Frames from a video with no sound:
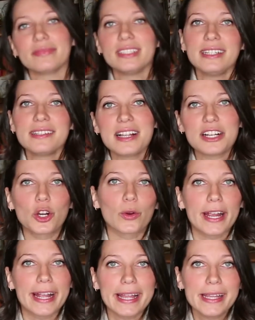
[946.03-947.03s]
it's not
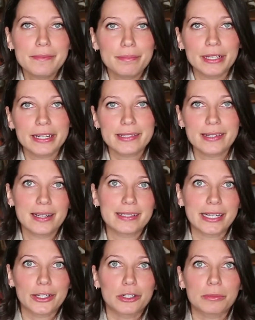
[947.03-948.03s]
great, but it's not
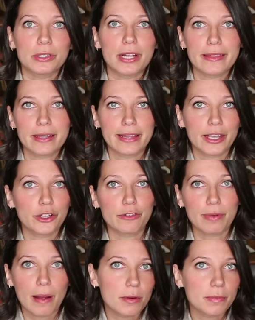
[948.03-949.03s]
terrible. I think they could have
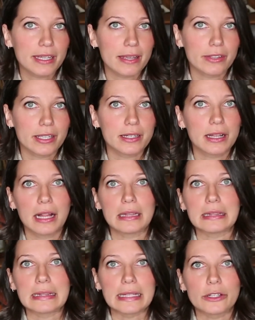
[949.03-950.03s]
probably given a
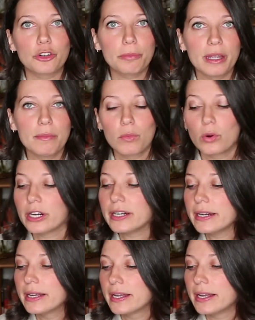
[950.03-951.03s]
little bit
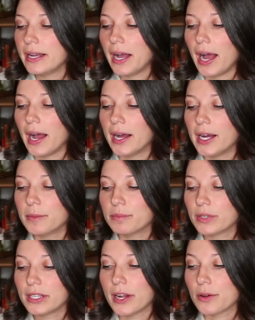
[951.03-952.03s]
more.
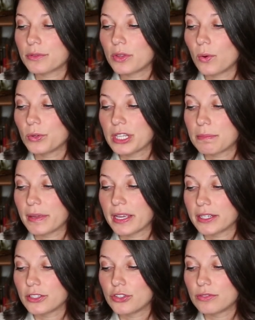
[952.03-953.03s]
You know, the only
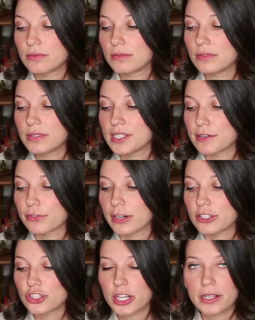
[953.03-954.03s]
big
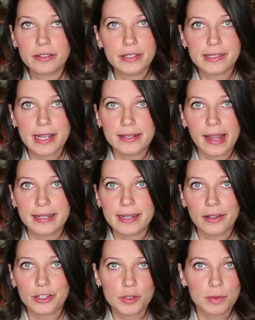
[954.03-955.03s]
differentiator is that
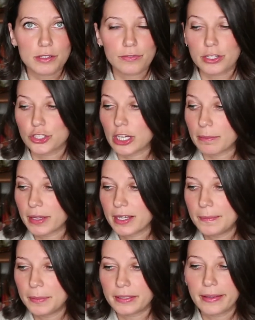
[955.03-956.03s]
$9 plus free
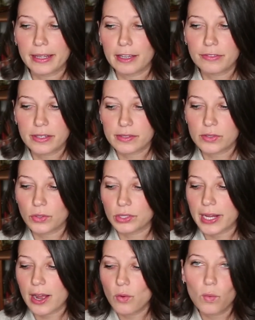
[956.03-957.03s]
shipping. But like if this sold
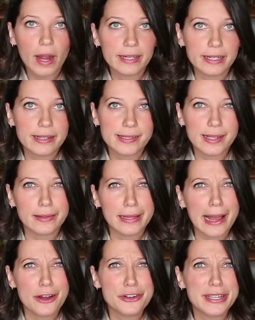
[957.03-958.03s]
out, why did it sell
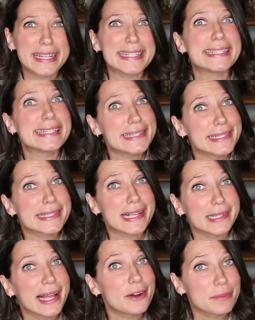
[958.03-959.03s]
out? It didn't
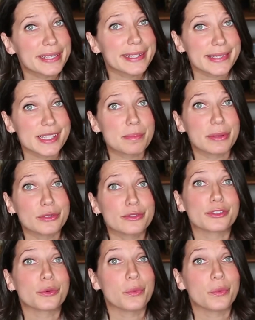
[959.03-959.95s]
sell out because it's built for